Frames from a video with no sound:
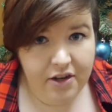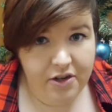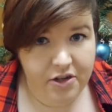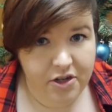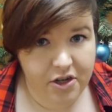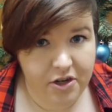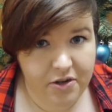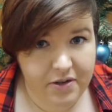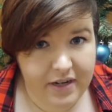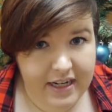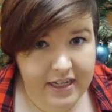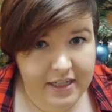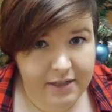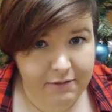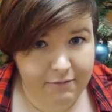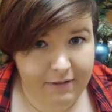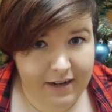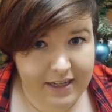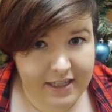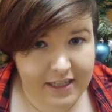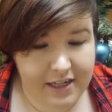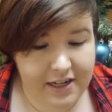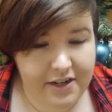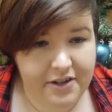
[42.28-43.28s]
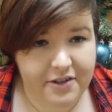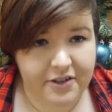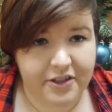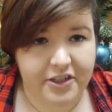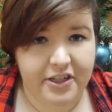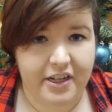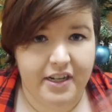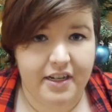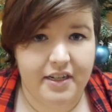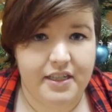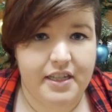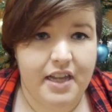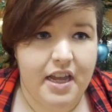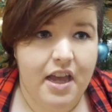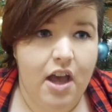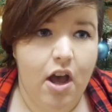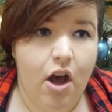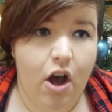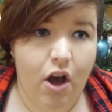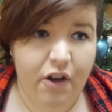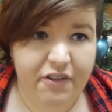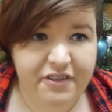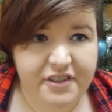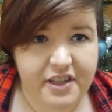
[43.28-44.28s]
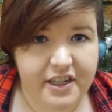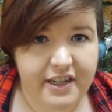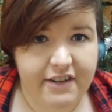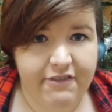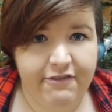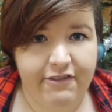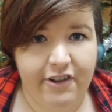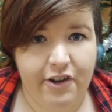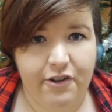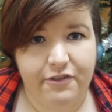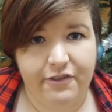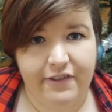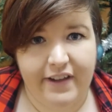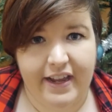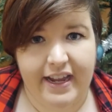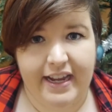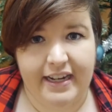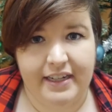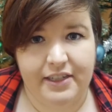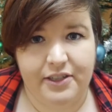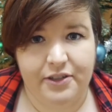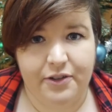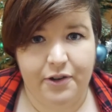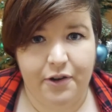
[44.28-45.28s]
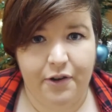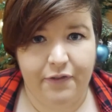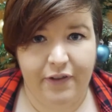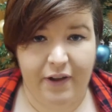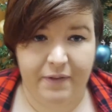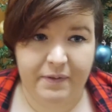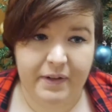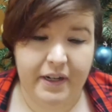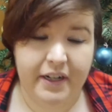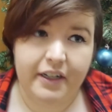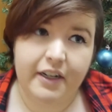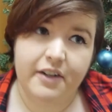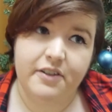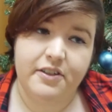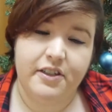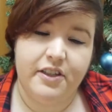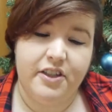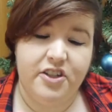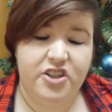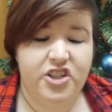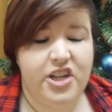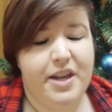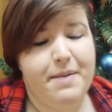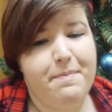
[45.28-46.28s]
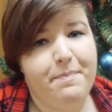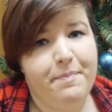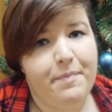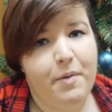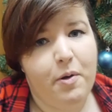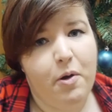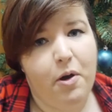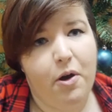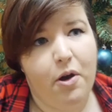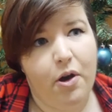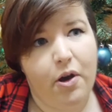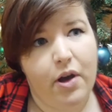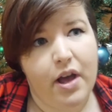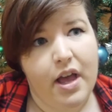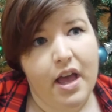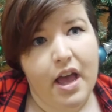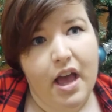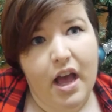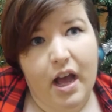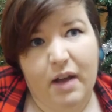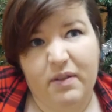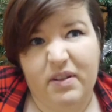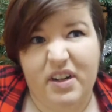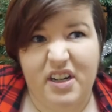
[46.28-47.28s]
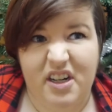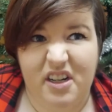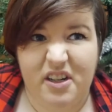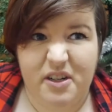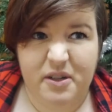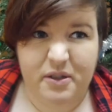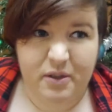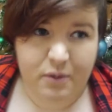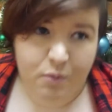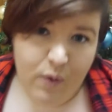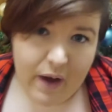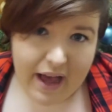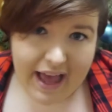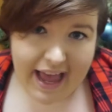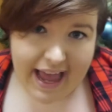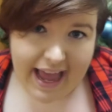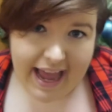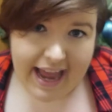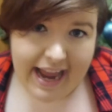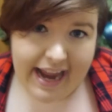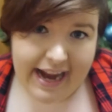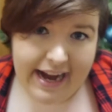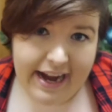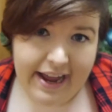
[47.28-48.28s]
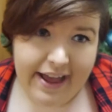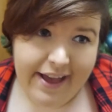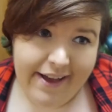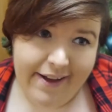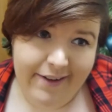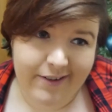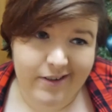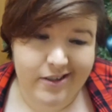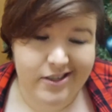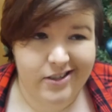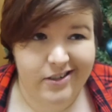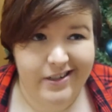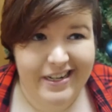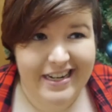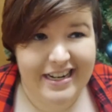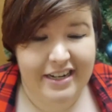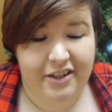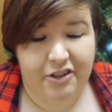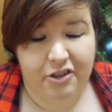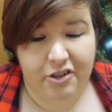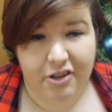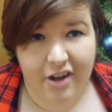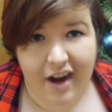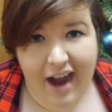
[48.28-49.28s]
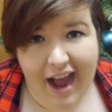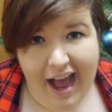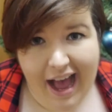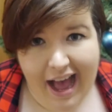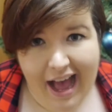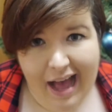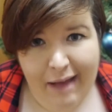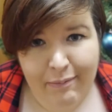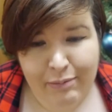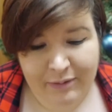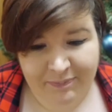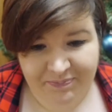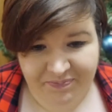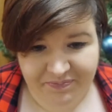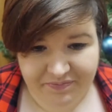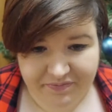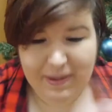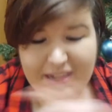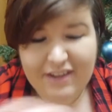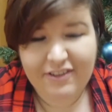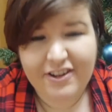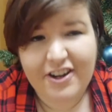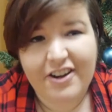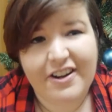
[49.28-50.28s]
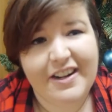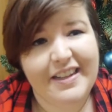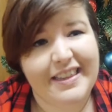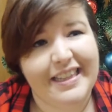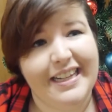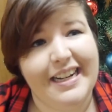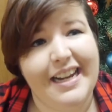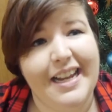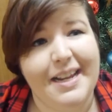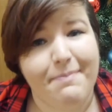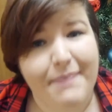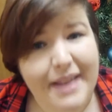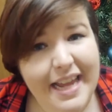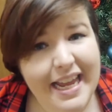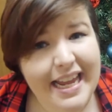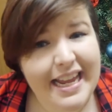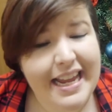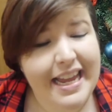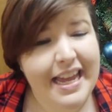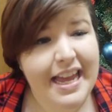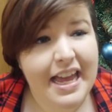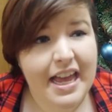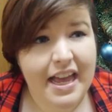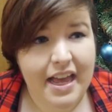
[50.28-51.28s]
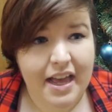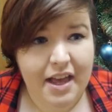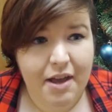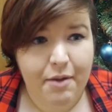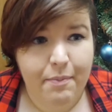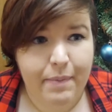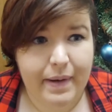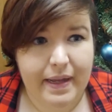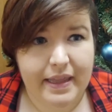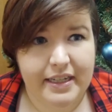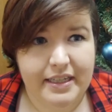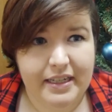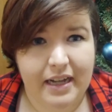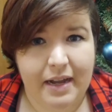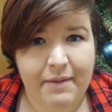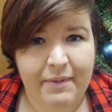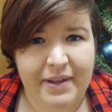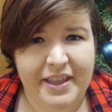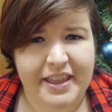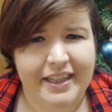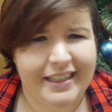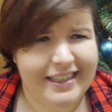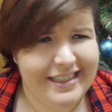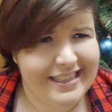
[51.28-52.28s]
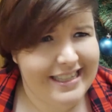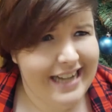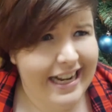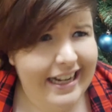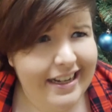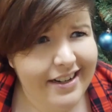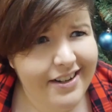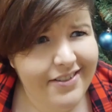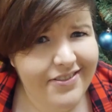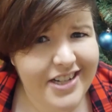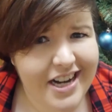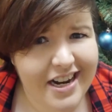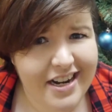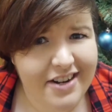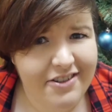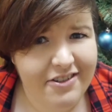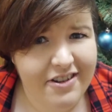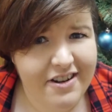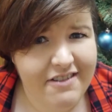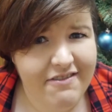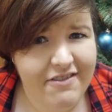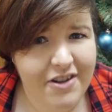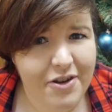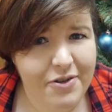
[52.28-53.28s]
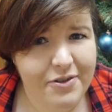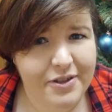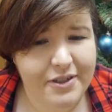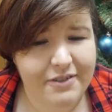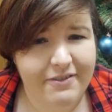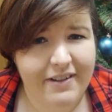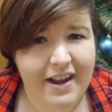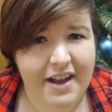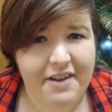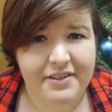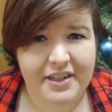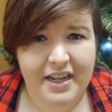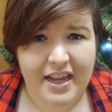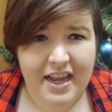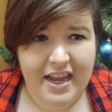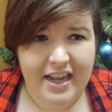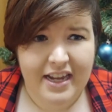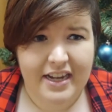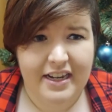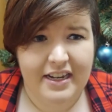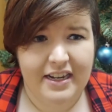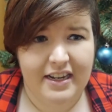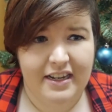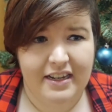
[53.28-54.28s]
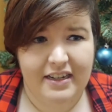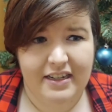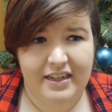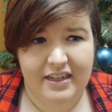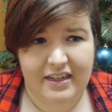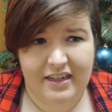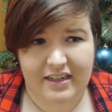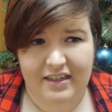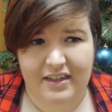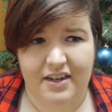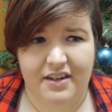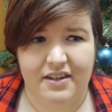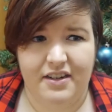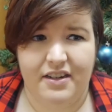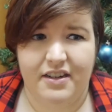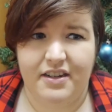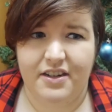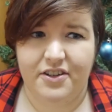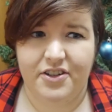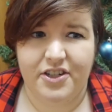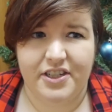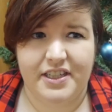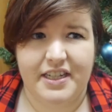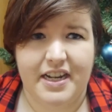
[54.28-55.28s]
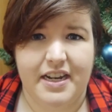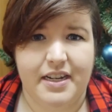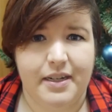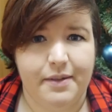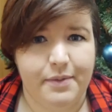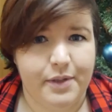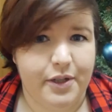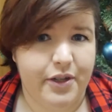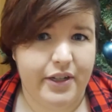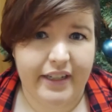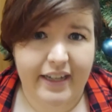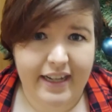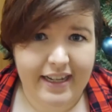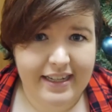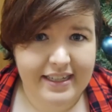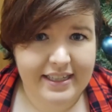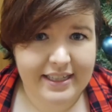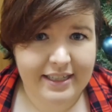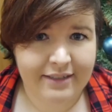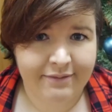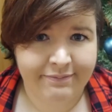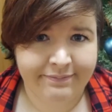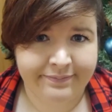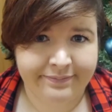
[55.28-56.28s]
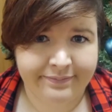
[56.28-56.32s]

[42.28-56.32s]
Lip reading: New Year's resolutions, often involving sort of I'm going to go to the gym more, I'm going to lose weight, I'm going to start eating crap. But if you're anything like me, by the time I think the 2nd of January rolls around, you just end up doing this.